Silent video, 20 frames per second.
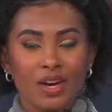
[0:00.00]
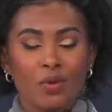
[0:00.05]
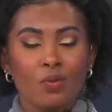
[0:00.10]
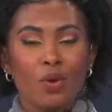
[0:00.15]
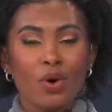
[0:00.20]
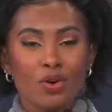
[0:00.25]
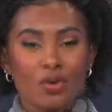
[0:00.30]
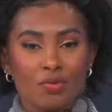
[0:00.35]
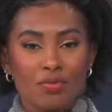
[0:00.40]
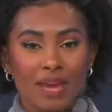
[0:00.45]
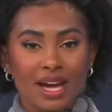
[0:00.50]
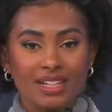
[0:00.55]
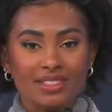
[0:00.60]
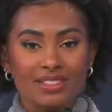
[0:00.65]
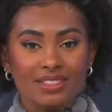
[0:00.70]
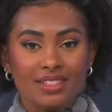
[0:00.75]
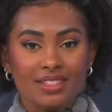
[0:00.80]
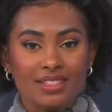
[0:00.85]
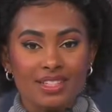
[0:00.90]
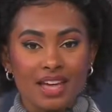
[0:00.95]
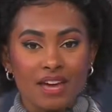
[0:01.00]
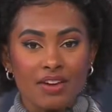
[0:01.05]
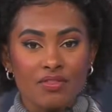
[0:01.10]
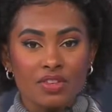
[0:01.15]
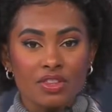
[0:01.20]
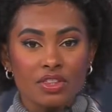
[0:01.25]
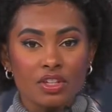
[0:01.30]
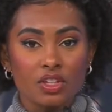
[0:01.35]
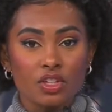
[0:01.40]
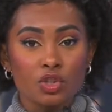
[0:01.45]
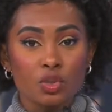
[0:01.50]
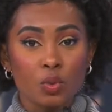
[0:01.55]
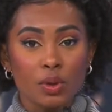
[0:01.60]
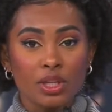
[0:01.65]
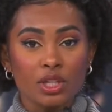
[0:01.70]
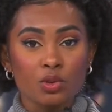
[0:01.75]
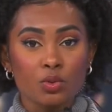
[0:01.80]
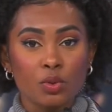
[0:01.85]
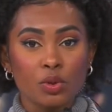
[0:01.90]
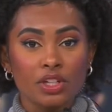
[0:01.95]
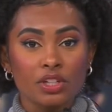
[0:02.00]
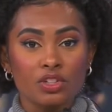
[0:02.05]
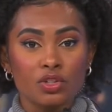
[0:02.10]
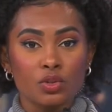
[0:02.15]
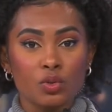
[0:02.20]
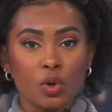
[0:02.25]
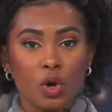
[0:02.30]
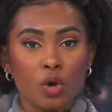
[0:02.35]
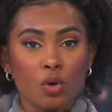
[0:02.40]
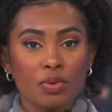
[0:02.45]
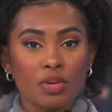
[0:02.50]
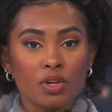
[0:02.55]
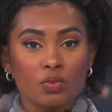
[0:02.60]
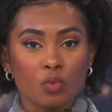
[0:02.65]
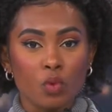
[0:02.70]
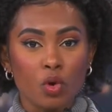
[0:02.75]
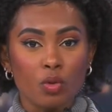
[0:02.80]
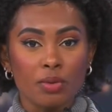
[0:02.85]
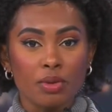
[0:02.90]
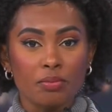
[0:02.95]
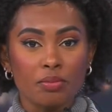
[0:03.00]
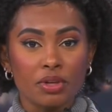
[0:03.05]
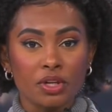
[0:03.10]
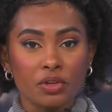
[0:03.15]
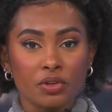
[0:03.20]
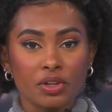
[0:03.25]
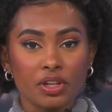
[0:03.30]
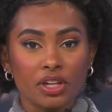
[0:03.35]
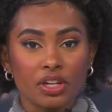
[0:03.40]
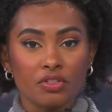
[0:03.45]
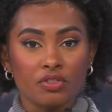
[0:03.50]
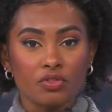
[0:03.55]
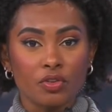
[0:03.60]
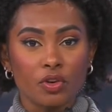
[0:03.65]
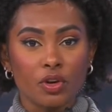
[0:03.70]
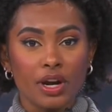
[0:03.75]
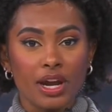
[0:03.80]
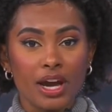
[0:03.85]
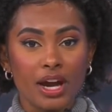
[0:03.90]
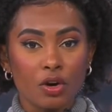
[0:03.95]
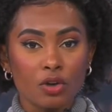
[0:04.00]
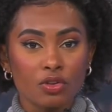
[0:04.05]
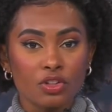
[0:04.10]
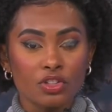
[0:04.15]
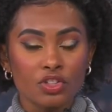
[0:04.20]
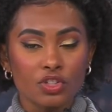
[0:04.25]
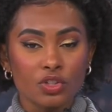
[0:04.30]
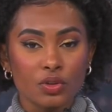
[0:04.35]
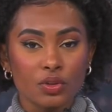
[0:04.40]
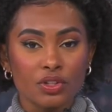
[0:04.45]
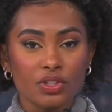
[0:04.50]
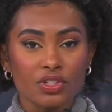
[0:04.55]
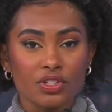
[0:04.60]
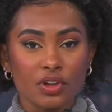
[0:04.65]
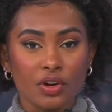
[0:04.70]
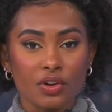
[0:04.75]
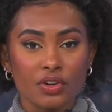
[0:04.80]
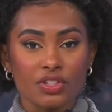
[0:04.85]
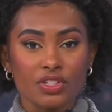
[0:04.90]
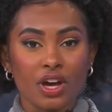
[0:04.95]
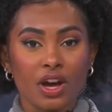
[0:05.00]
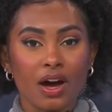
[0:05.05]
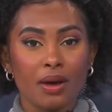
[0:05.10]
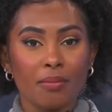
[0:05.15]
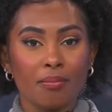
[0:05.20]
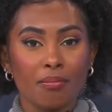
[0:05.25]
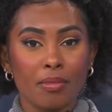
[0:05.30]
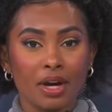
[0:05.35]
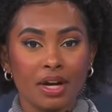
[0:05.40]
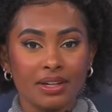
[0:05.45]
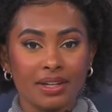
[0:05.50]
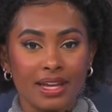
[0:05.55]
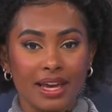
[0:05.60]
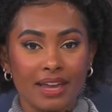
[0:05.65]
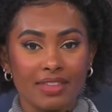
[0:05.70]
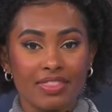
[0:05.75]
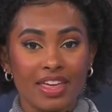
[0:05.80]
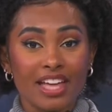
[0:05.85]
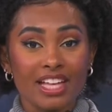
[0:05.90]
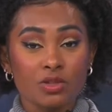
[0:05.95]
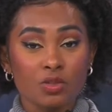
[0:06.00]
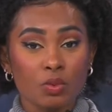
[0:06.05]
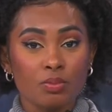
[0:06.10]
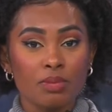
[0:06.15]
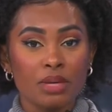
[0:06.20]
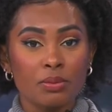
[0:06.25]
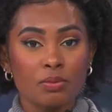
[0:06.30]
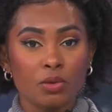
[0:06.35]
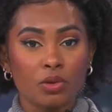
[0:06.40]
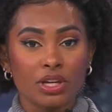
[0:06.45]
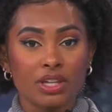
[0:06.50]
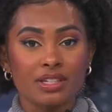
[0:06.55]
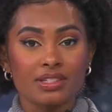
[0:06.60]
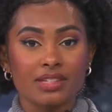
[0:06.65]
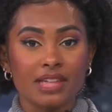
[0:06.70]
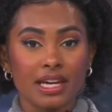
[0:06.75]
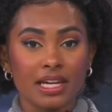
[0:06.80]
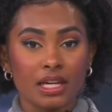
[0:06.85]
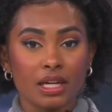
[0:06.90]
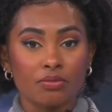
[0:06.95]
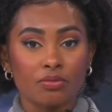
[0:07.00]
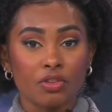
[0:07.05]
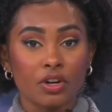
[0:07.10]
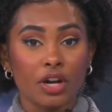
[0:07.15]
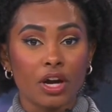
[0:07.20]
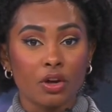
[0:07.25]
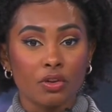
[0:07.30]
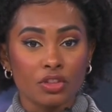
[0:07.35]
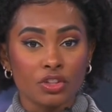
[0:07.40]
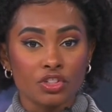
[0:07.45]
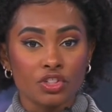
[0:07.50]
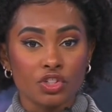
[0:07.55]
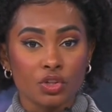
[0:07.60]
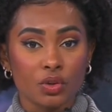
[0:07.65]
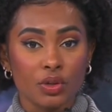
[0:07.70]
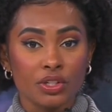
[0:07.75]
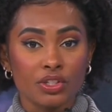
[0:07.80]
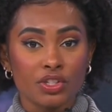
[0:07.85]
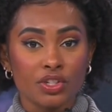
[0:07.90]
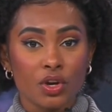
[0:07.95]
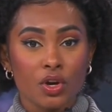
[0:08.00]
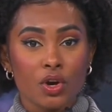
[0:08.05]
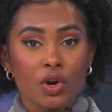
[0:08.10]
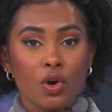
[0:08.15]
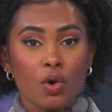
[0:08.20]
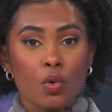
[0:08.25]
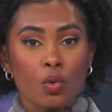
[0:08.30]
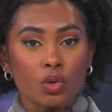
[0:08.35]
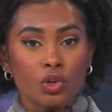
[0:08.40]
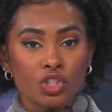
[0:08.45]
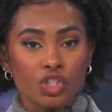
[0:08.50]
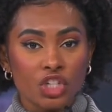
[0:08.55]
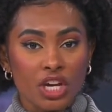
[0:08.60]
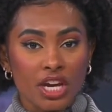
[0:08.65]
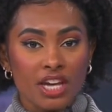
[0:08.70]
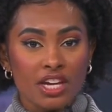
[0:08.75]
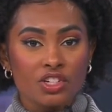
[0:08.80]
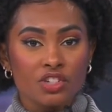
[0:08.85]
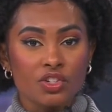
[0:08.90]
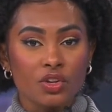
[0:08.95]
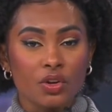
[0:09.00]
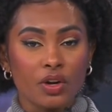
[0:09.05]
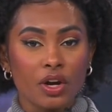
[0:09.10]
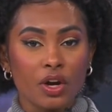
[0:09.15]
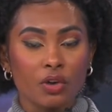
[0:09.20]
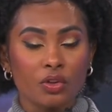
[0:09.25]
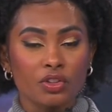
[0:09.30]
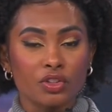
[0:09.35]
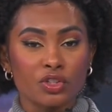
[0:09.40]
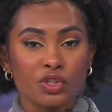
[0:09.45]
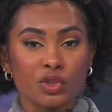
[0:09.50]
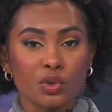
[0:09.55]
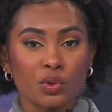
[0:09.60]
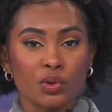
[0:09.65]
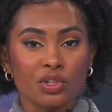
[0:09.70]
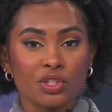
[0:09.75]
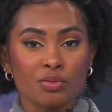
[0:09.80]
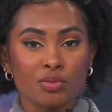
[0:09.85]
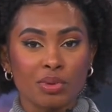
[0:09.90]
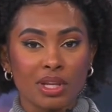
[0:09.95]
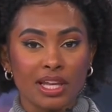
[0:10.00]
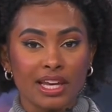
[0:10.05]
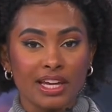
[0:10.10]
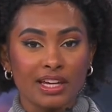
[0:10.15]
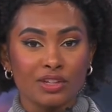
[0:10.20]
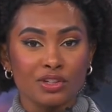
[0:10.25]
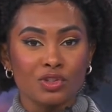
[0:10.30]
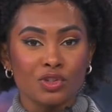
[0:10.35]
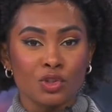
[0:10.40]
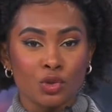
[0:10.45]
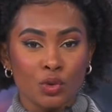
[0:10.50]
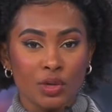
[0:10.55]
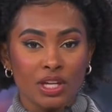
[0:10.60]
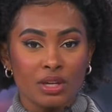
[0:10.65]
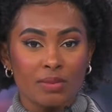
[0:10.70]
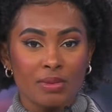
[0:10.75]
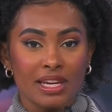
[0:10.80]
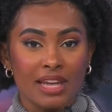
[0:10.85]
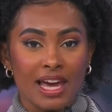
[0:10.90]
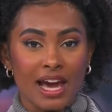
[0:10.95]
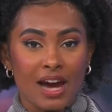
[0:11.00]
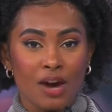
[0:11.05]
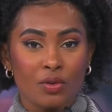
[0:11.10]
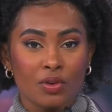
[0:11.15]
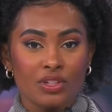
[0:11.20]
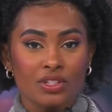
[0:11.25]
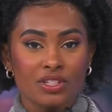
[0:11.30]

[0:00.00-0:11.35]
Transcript: Welcome back to the 7. The 2022 open enrollment period for health insurance starts on Monday. That's when people can sign up for health insurance or change their health insurance plan. Joining me now is